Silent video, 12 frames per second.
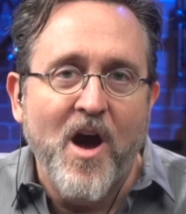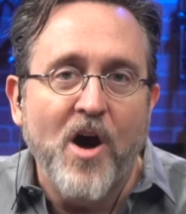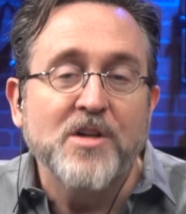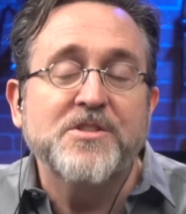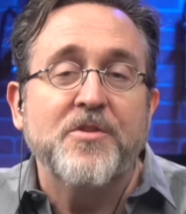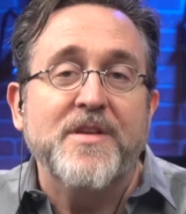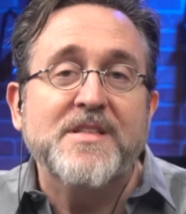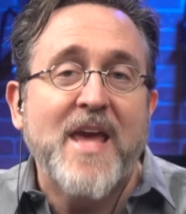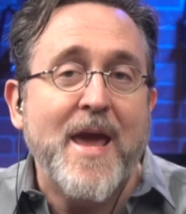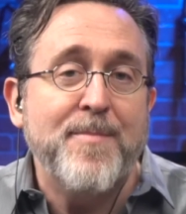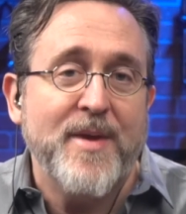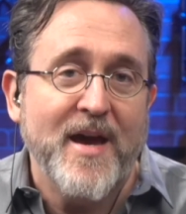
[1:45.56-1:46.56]
Also, these
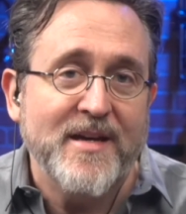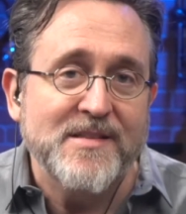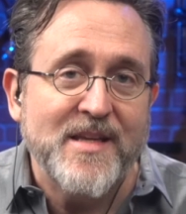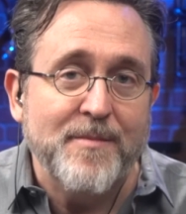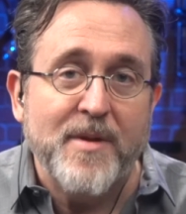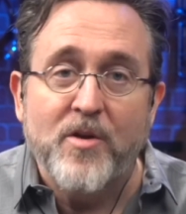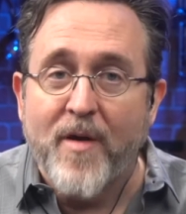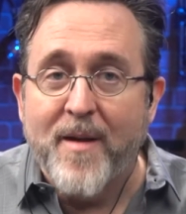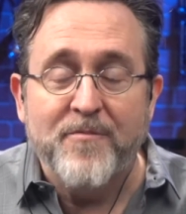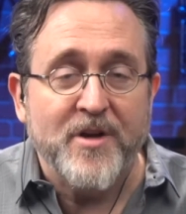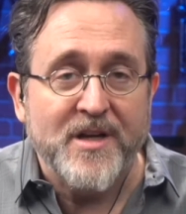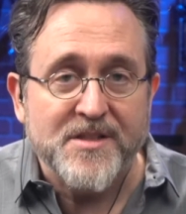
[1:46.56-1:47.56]
KPIs can be
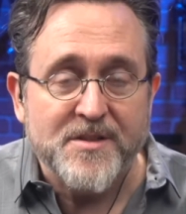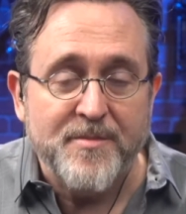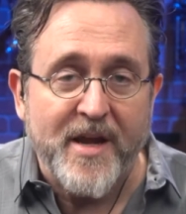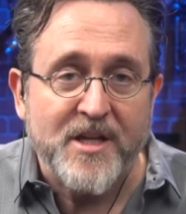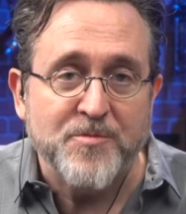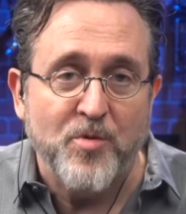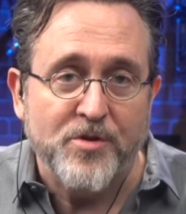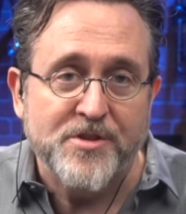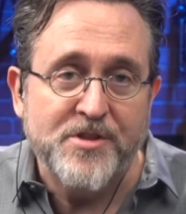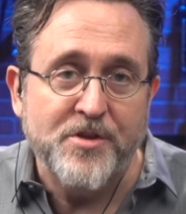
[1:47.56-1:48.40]
grabbed for custom dashboards